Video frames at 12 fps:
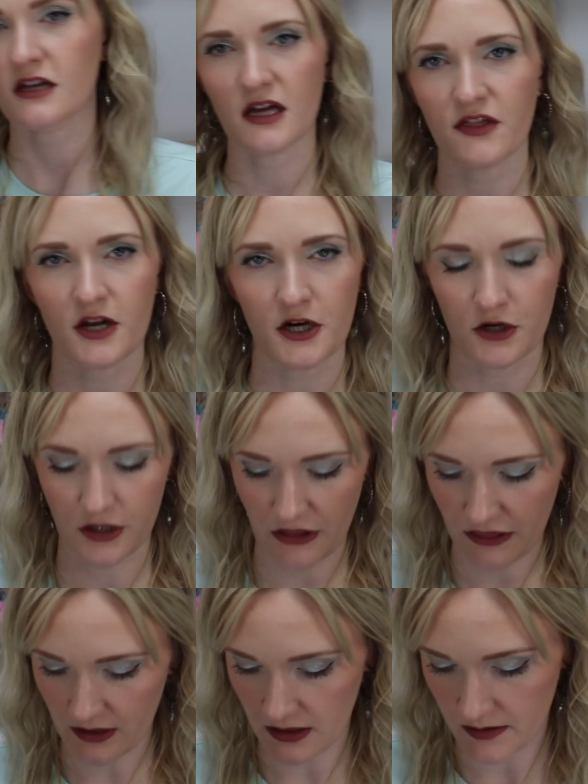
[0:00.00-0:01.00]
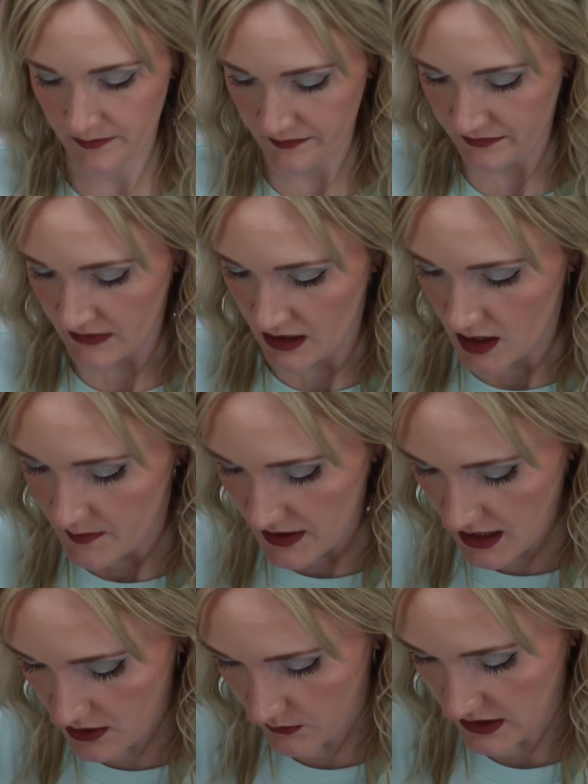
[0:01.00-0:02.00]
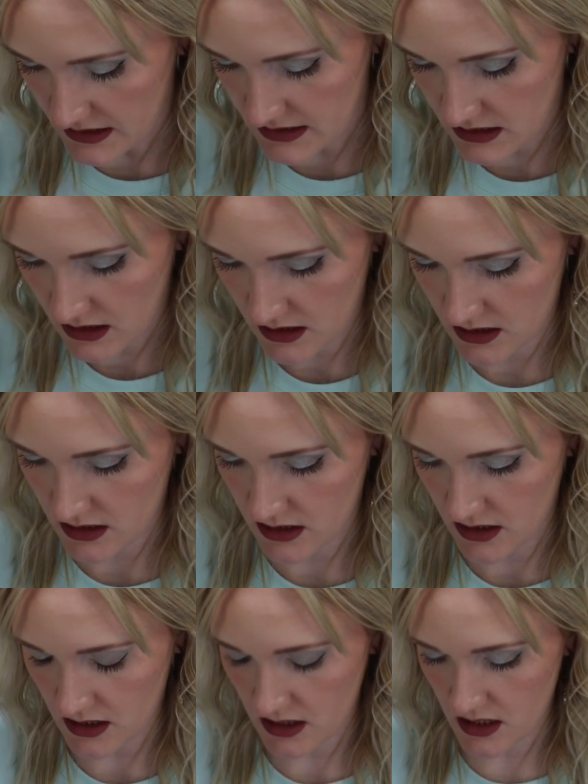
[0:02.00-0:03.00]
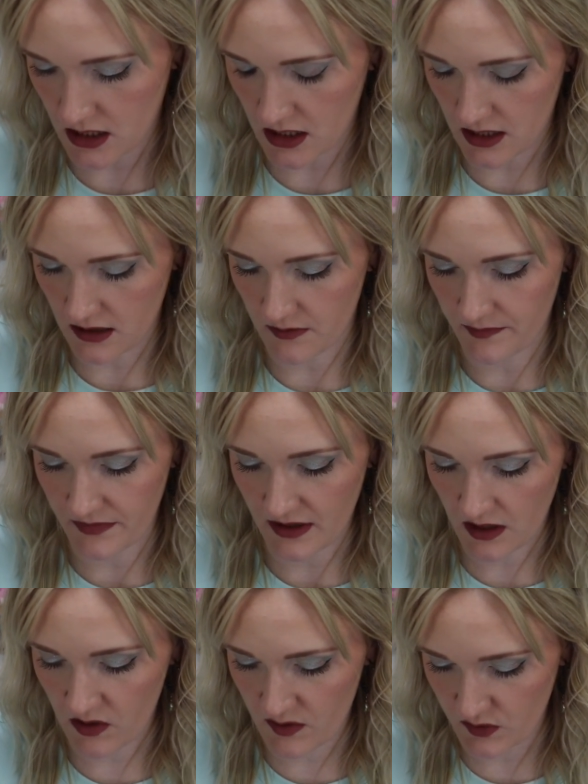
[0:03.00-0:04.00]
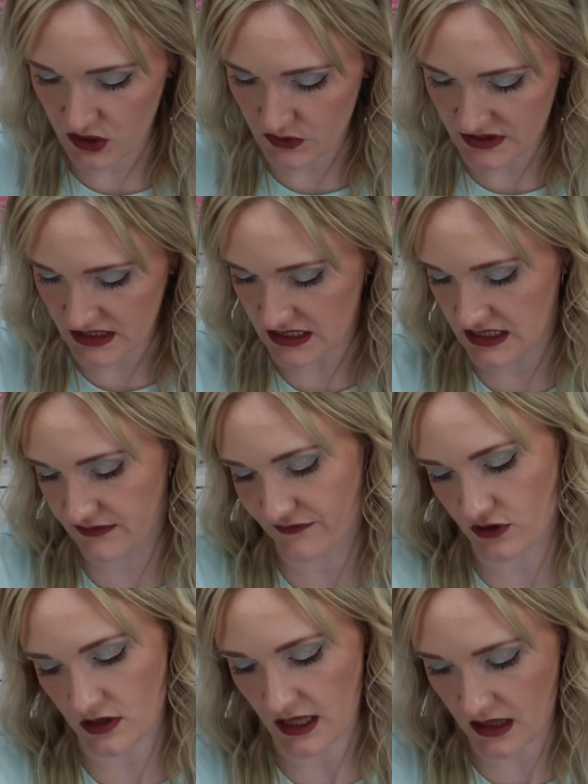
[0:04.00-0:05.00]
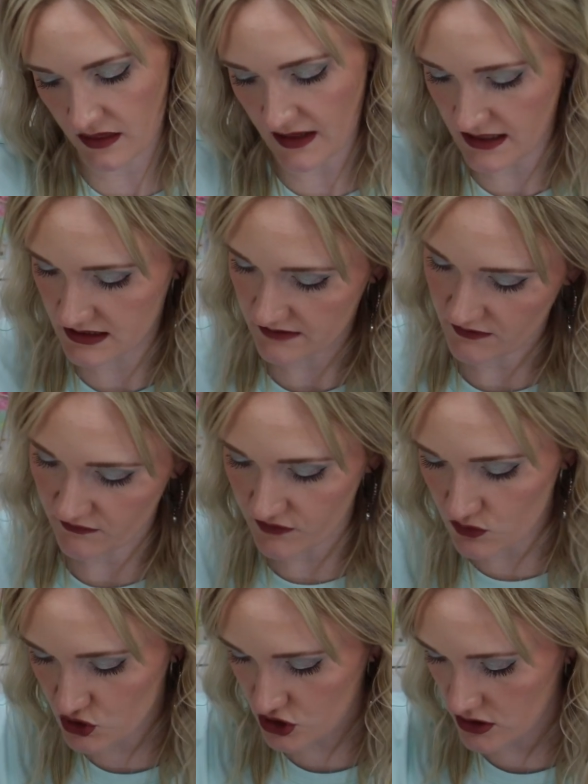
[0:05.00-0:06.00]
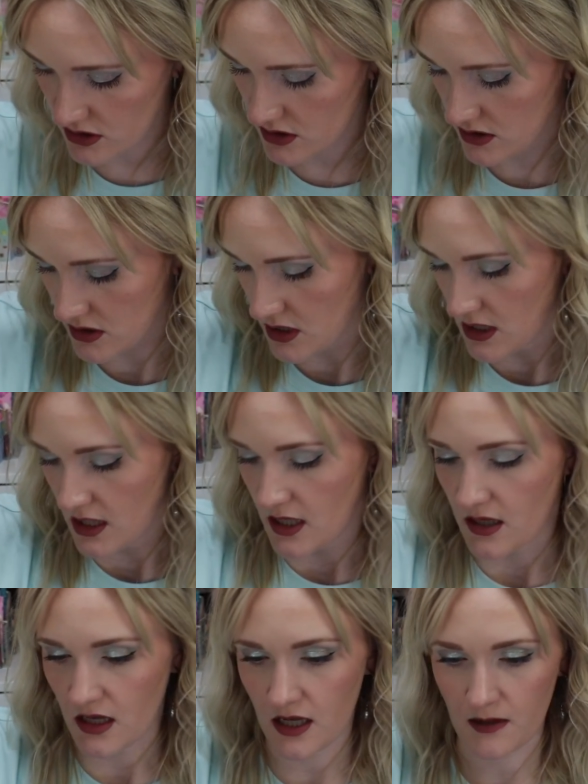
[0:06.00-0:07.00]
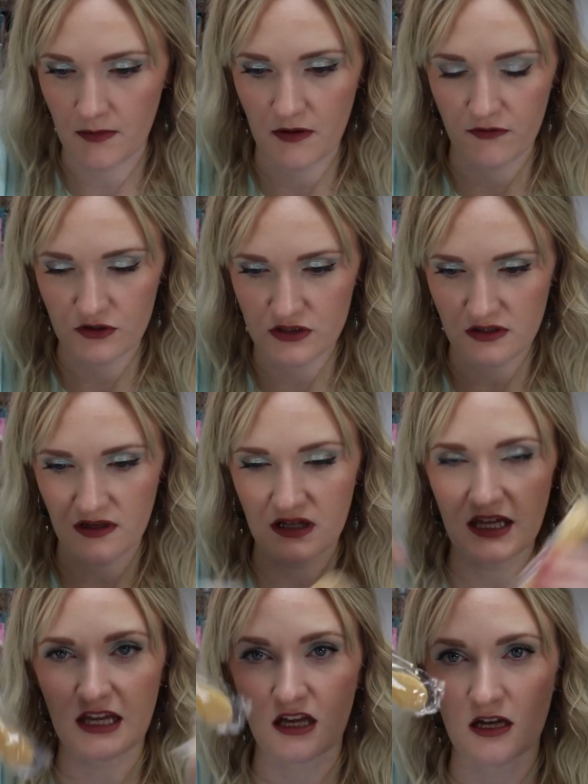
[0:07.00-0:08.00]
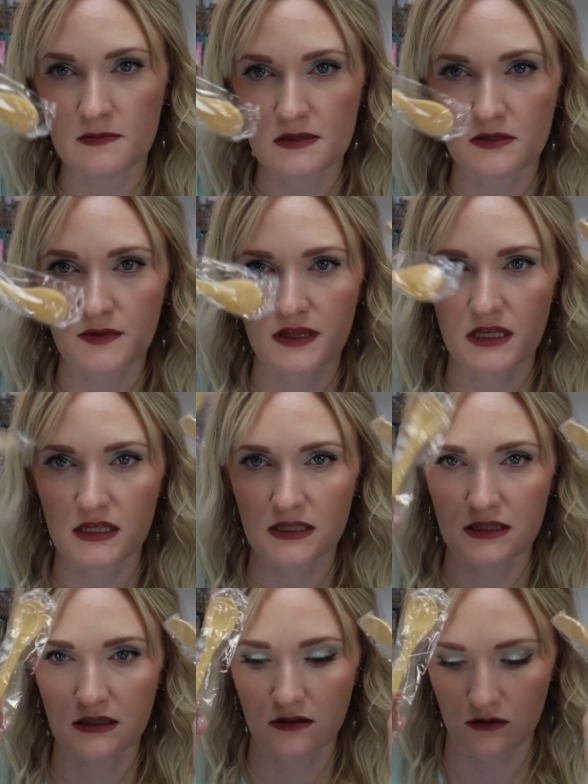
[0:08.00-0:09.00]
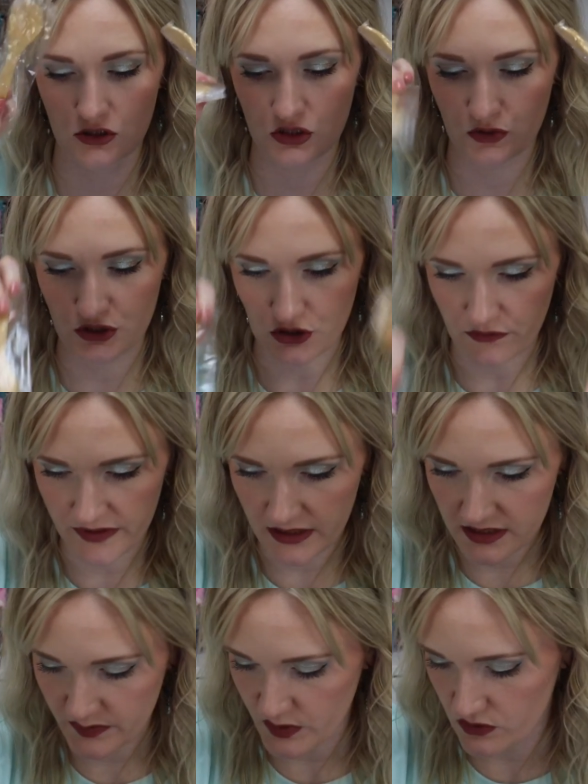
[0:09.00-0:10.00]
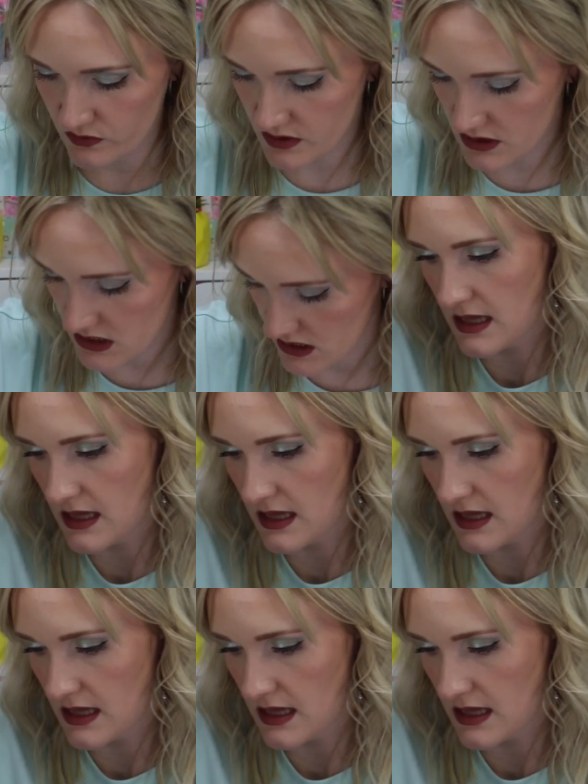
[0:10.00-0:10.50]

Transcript: I thought I heard a thud. But anyways, I want to use this for like things of the future. First of all, it comes with these little 2 serving spoons.